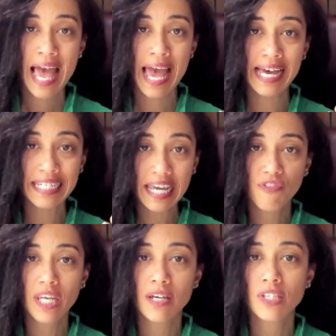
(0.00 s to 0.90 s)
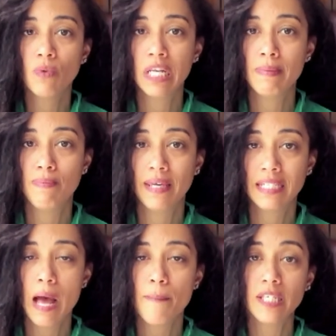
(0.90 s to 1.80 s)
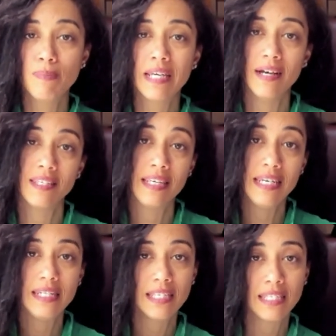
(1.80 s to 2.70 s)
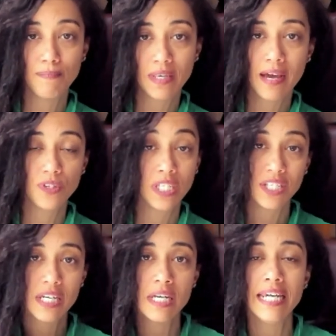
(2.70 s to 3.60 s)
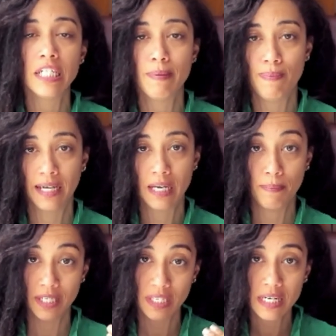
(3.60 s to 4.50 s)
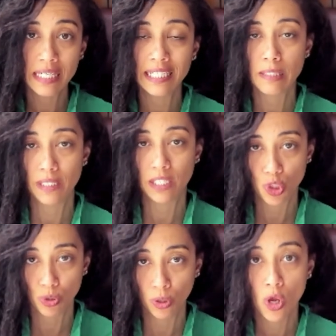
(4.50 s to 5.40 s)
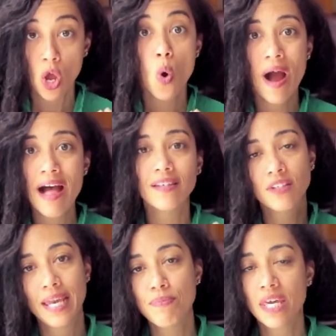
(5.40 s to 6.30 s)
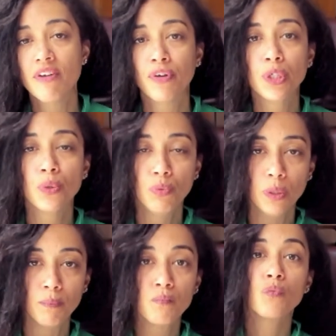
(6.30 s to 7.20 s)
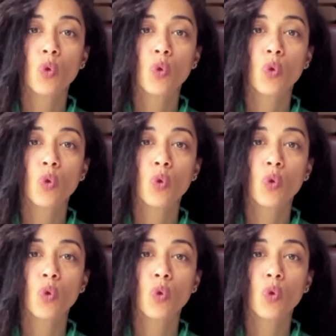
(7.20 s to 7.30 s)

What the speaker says: And if he doesn't want to be picked up, it's because he needs something else. He doesn't need to be picked up. He doesn't need to be controlled. Well, same thing for your womb.